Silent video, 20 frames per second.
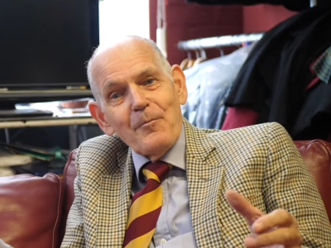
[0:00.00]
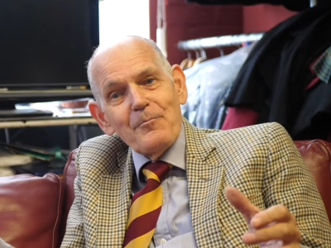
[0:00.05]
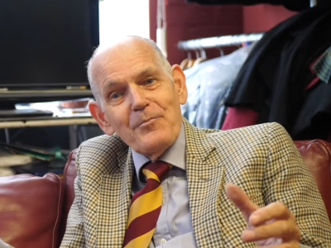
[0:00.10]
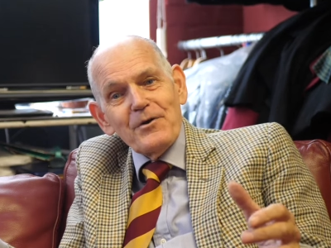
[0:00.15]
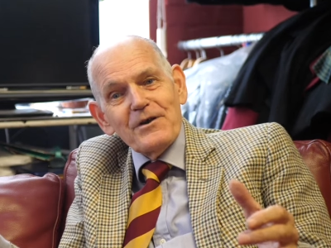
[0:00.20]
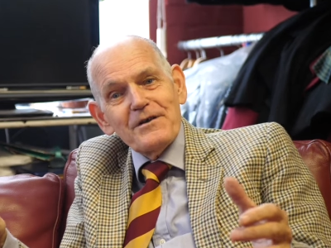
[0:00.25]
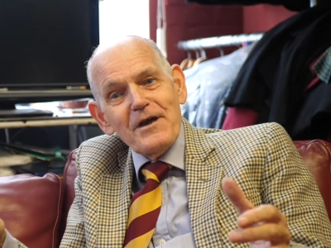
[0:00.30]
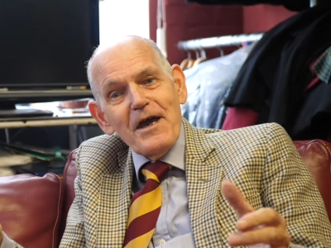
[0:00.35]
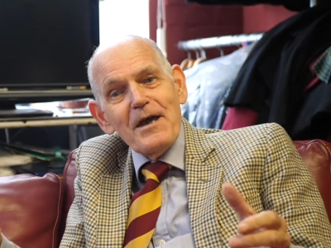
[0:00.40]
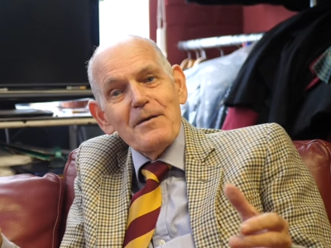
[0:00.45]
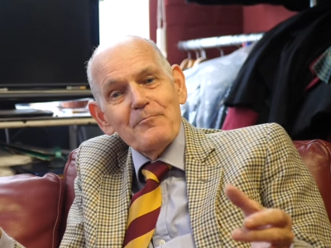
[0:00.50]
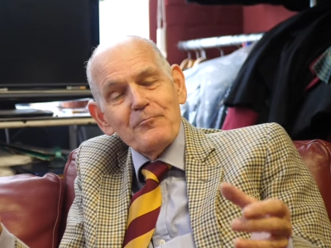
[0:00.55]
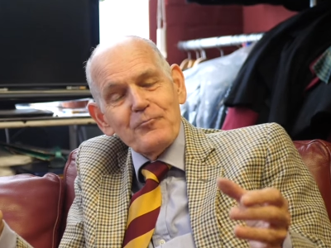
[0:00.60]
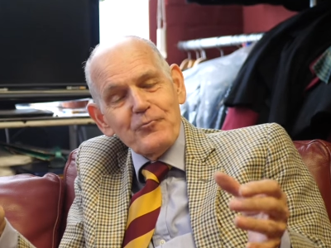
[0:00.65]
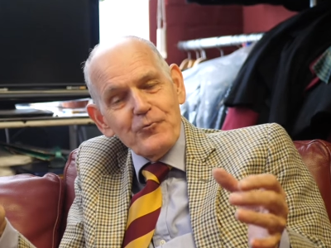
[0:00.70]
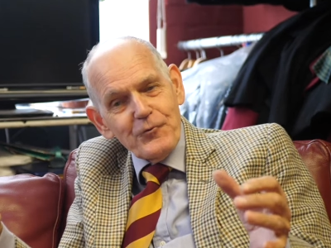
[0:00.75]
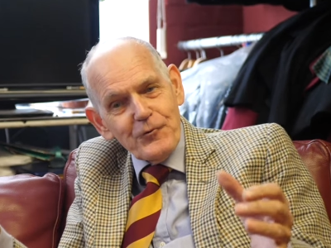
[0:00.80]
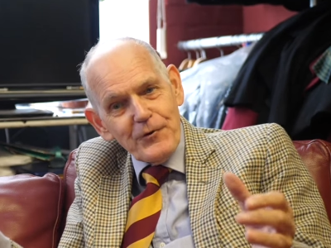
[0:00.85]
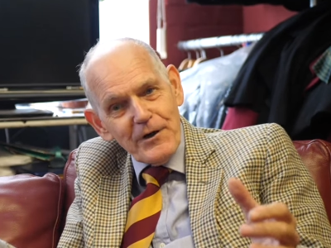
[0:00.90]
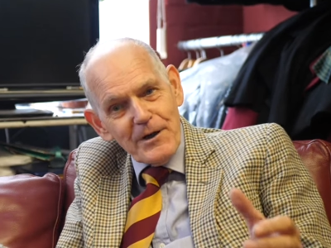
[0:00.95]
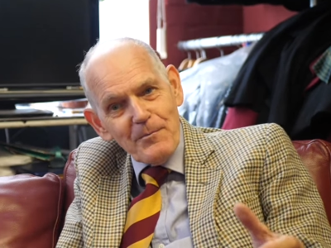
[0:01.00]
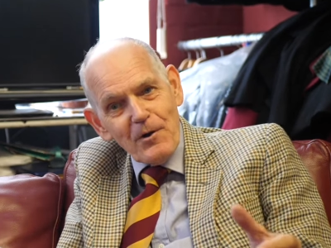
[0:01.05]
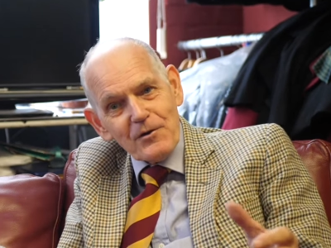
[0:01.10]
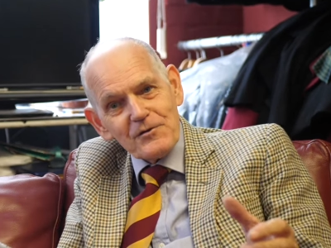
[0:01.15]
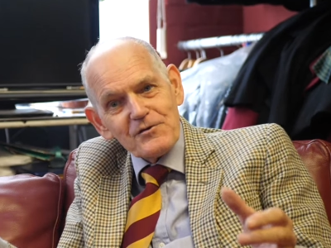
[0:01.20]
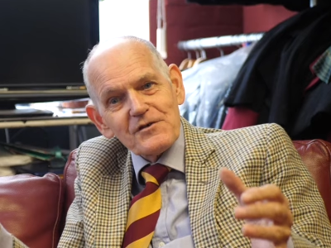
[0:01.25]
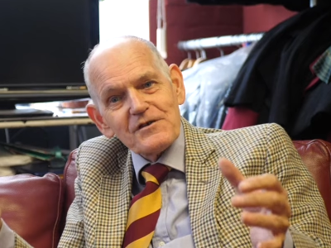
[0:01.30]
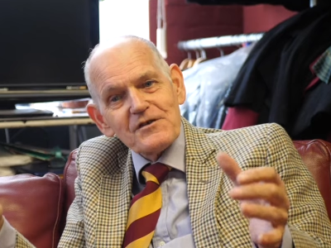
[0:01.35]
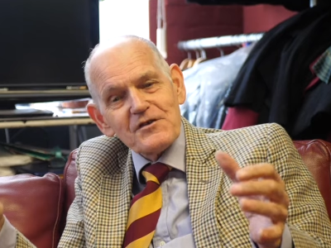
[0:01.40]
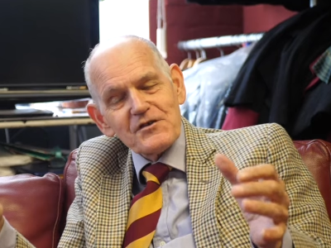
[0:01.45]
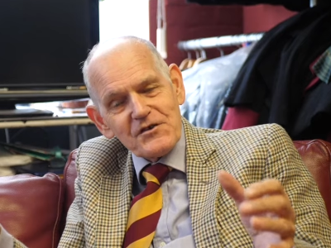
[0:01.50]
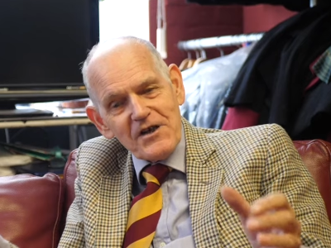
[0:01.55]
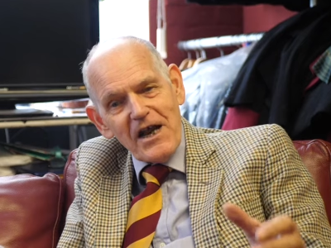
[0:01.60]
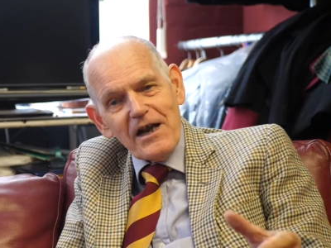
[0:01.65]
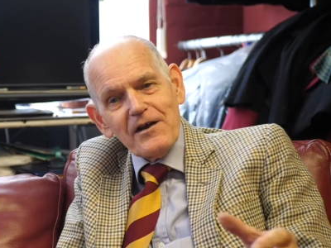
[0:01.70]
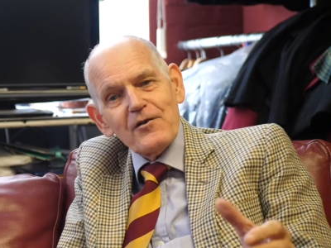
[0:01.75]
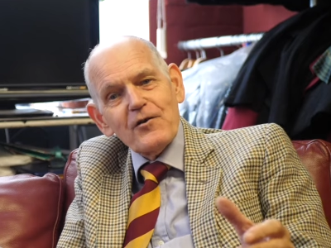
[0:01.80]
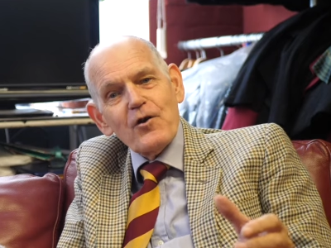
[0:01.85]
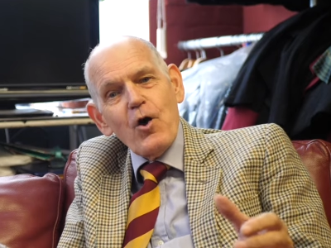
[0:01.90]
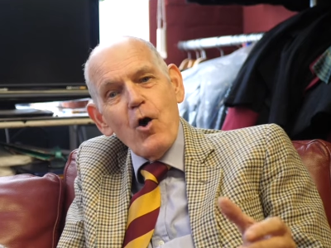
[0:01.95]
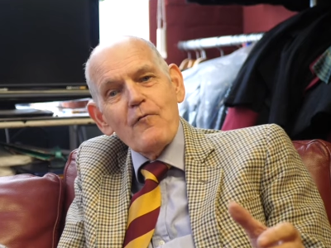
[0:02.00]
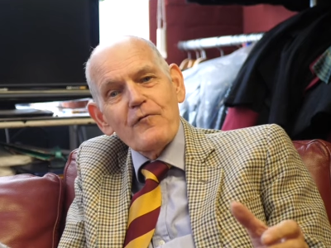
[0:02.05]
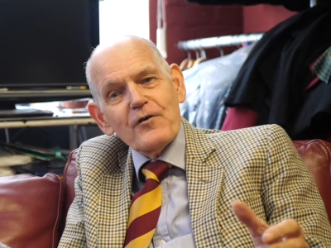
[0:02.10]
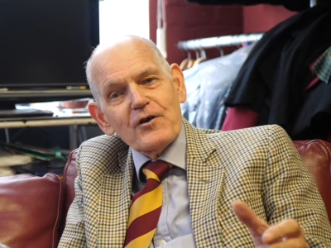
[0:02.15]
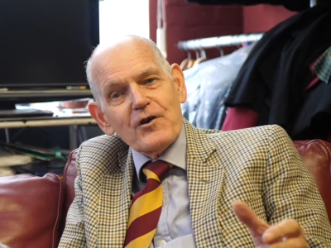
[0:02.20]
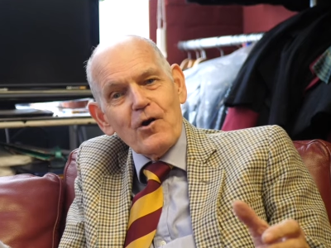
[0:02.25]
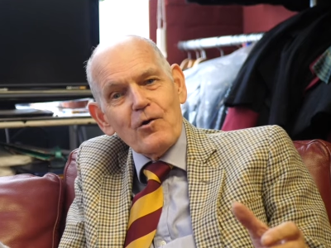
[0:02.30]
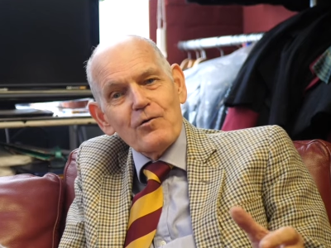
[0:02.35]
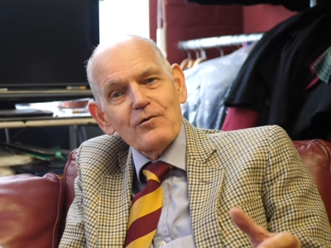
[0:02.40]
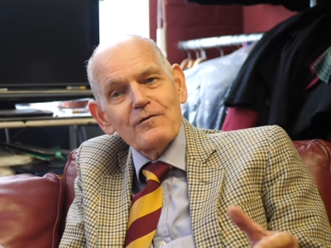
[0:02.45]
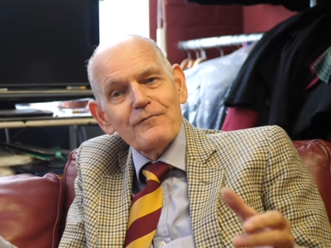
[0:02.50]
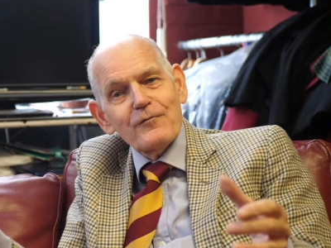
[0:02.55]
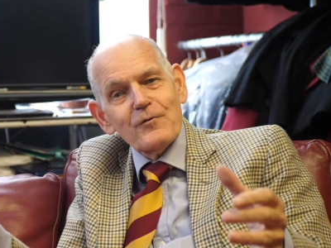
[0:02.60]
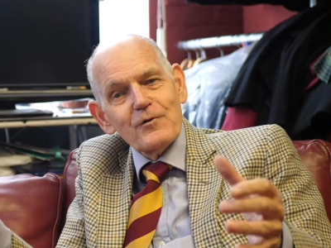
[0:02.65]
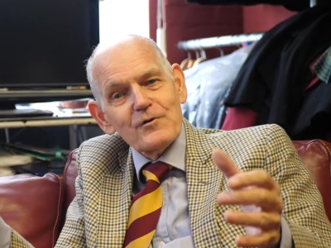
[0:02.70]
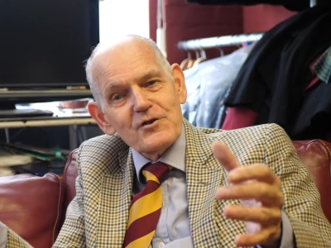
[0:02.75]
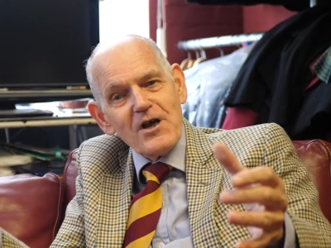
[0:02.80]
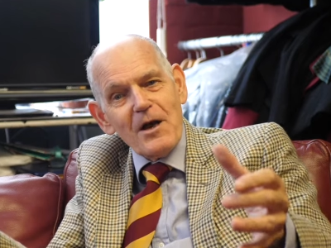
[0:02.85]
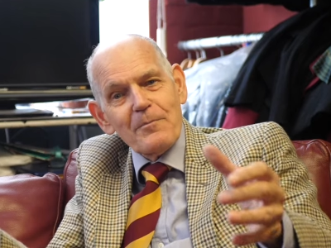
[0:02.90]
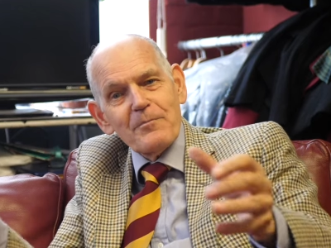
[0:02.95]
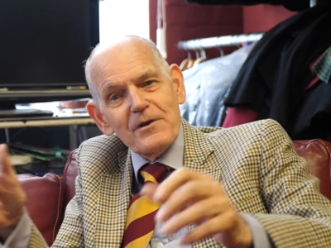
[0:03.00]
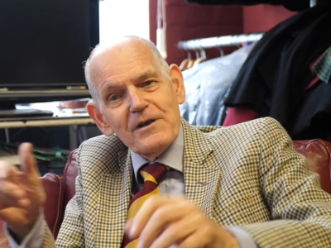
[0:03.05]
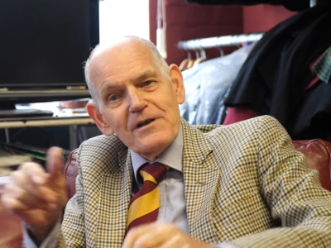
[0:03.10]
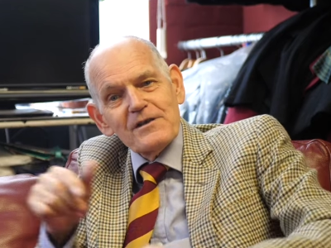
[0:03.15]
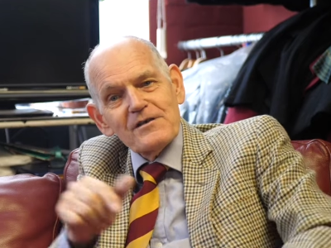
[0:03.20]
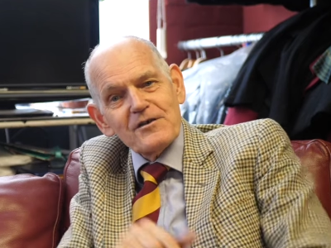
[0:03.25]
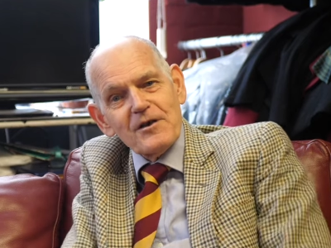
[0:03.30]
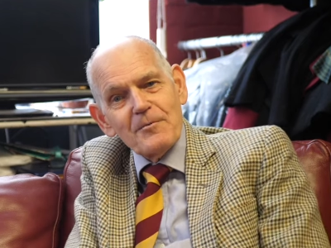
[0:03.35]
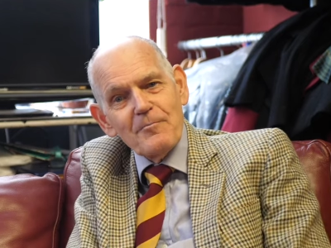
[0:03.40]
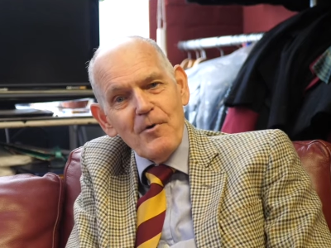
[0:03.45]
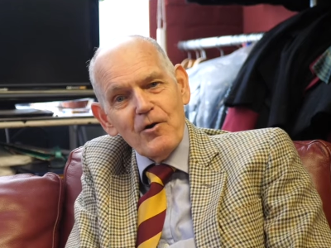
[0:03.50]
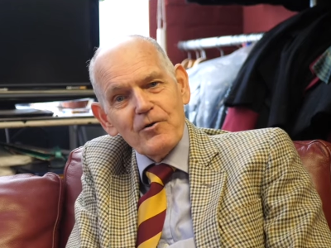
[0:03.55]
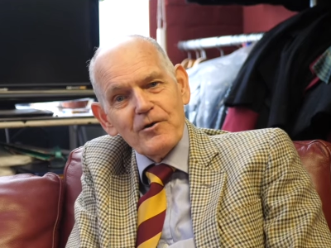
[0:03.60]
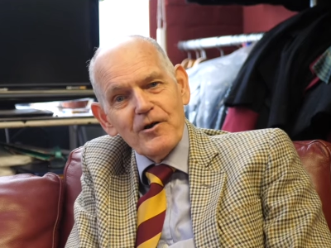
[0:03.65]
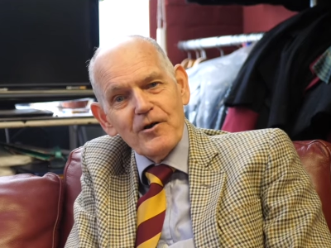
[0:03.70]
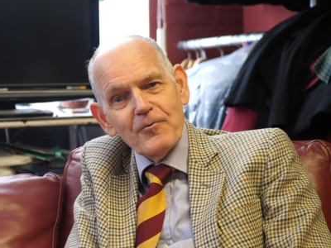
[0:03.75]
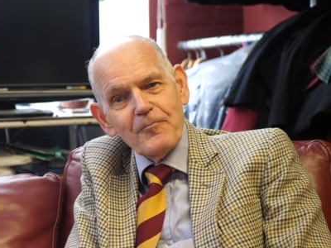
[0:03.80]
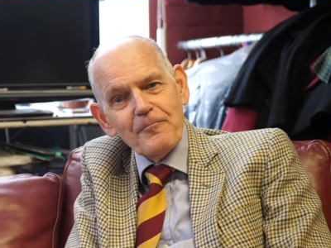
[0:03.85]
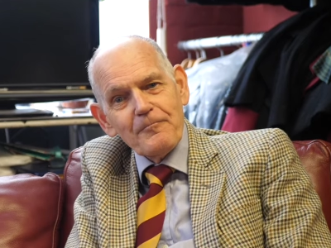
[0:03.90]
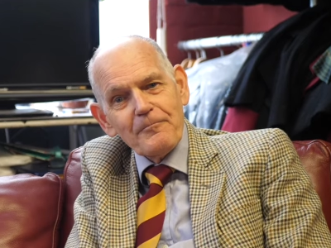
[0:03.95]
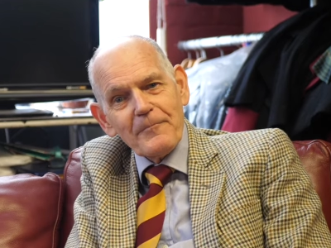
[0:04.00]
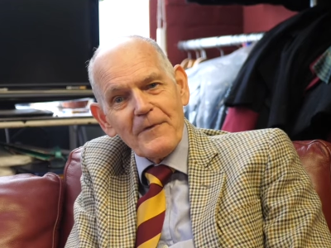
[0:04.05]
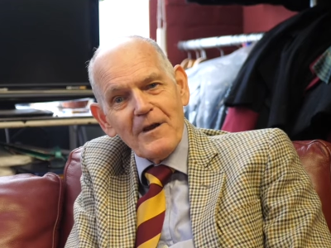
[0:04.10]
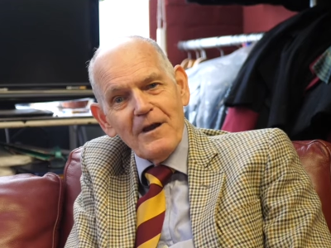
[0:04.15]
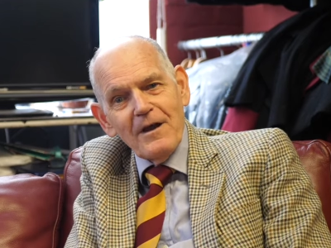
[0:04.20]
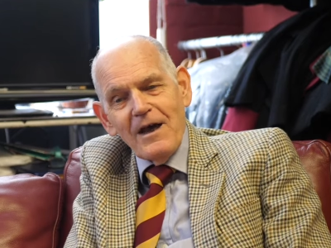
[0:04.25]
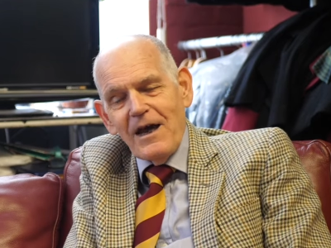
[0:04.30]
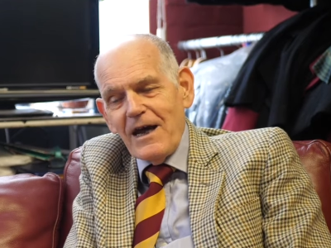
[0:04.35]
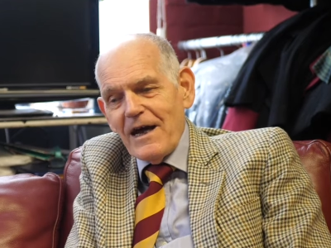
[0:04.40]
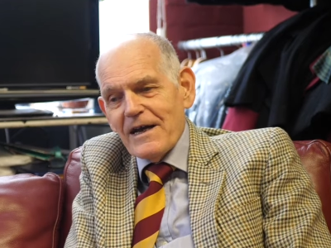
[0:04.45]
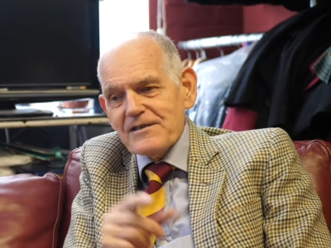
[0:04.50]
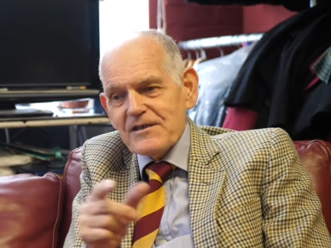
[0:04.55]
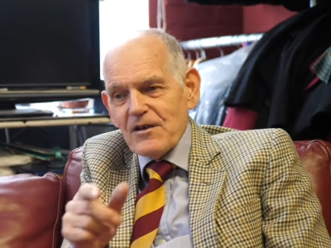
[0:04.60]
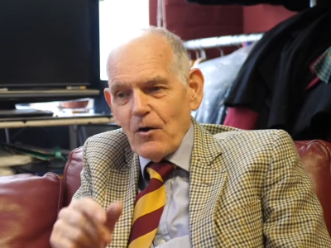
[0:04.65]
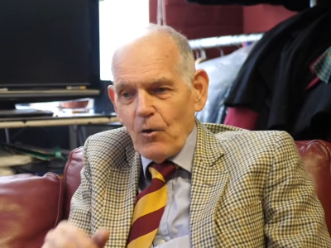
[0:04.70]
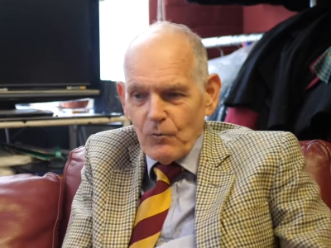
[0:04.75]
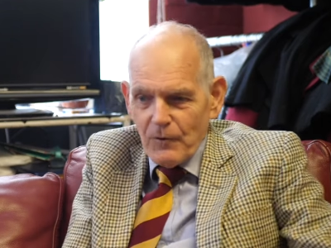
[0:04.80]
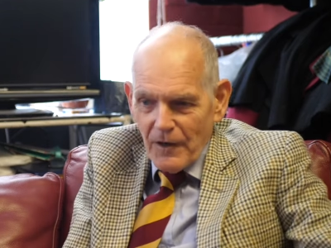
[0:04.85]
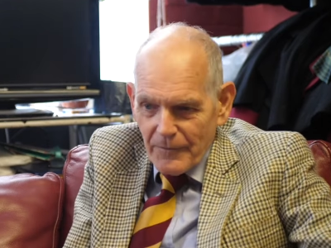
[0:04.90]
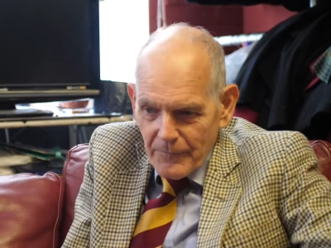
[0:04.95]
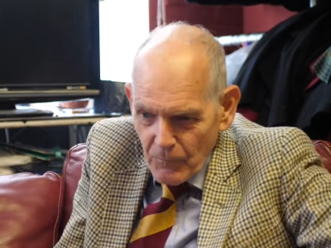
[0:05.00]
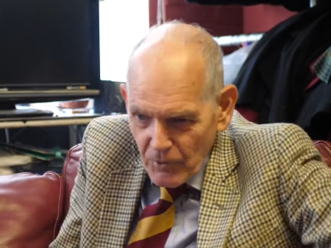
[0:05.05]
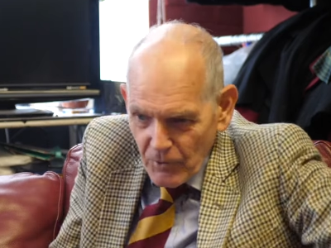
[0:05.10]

became pretty much standard overcoat for a Japanese kimono. You see, all around the